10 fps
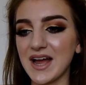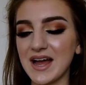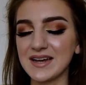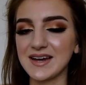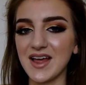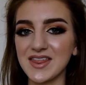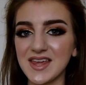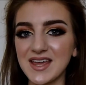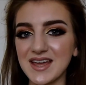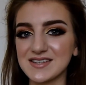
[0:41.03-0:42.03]
and I
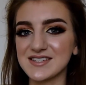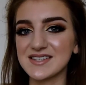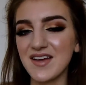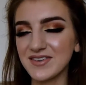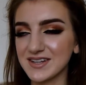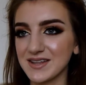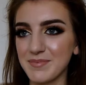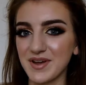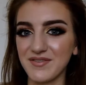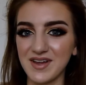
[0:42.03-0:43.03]
think it's definitely
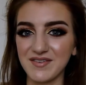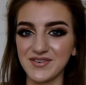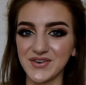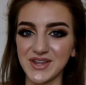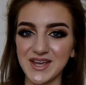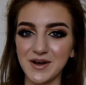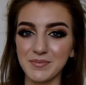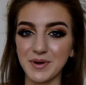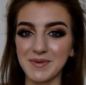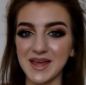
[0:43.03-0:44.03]
perfect for the
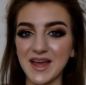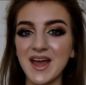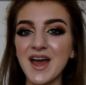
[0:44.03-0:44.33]
upcoming